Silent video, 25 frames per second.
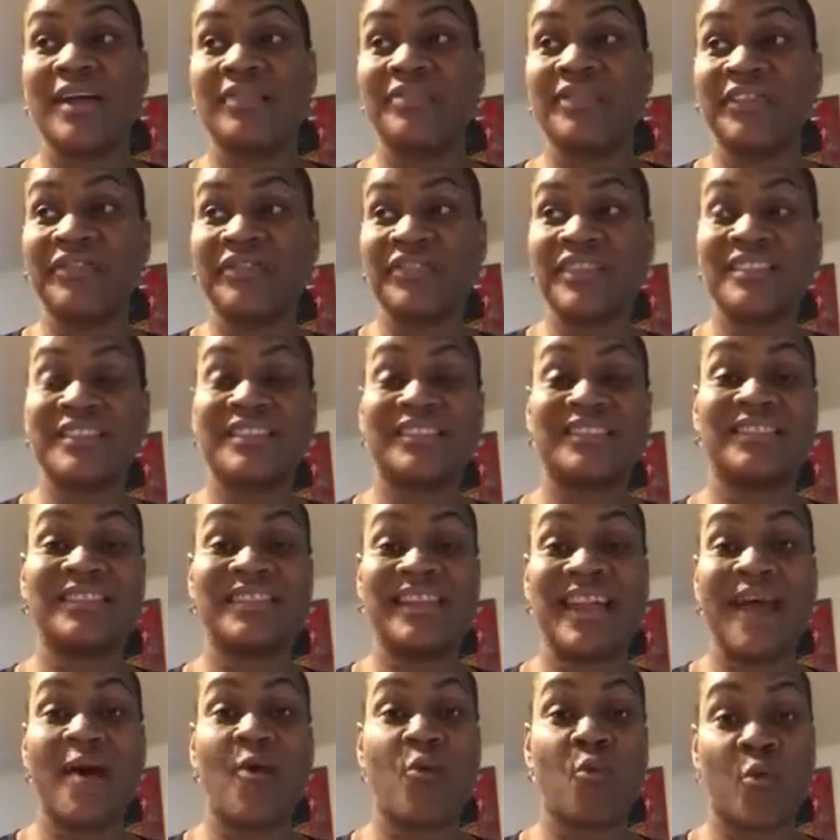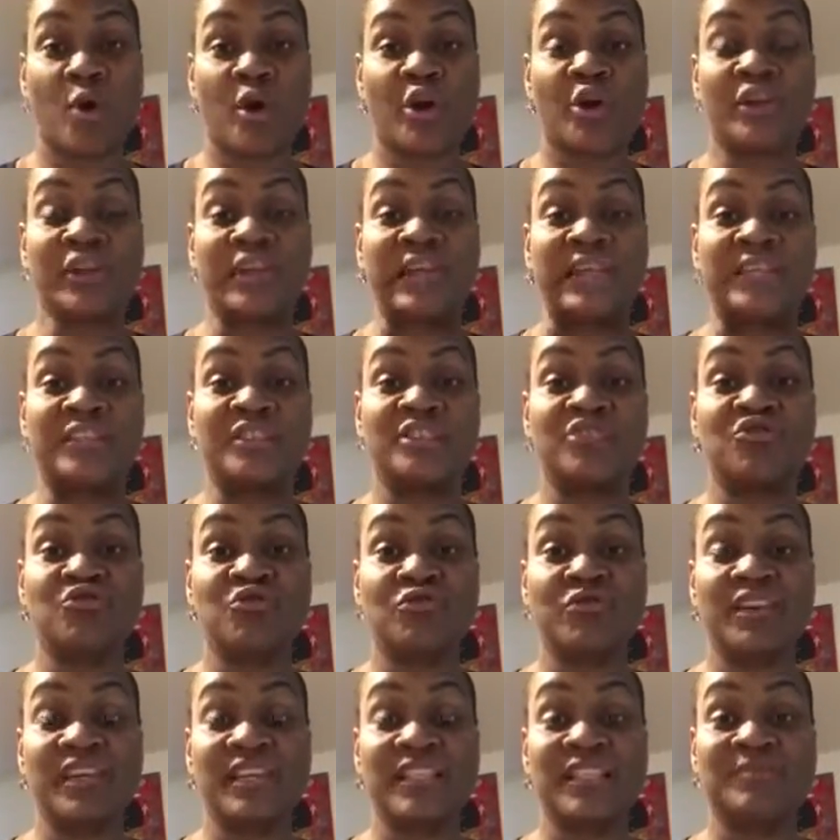that this network is
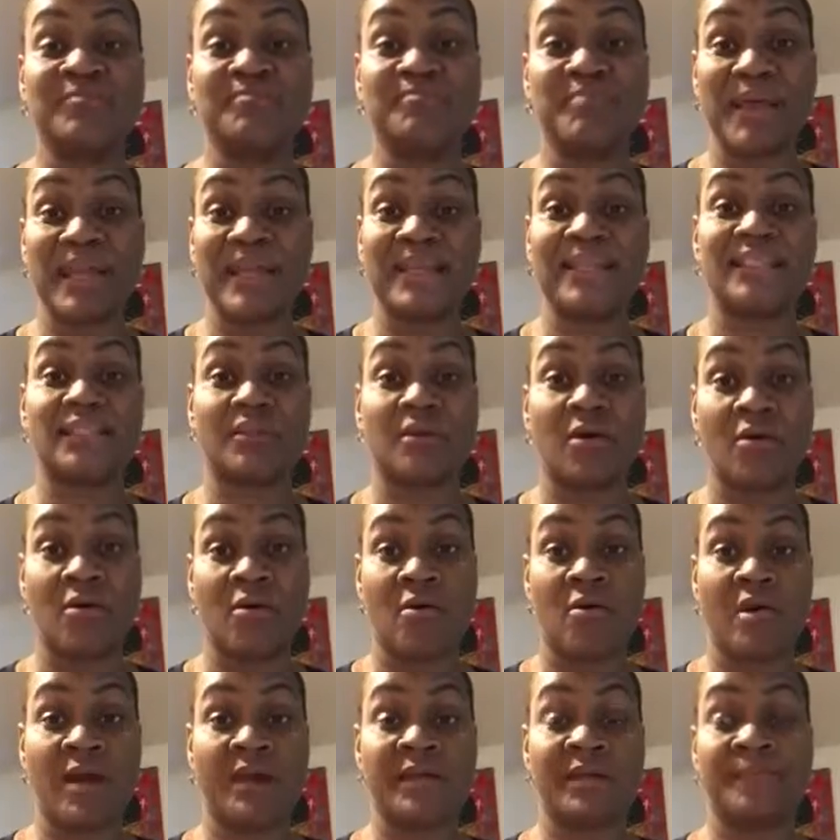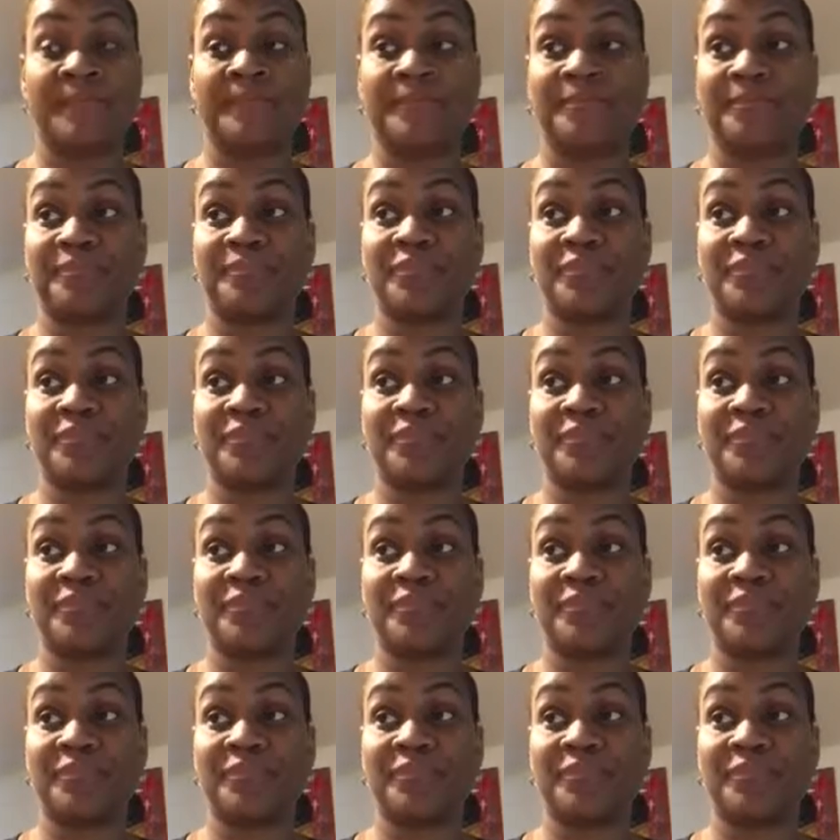based on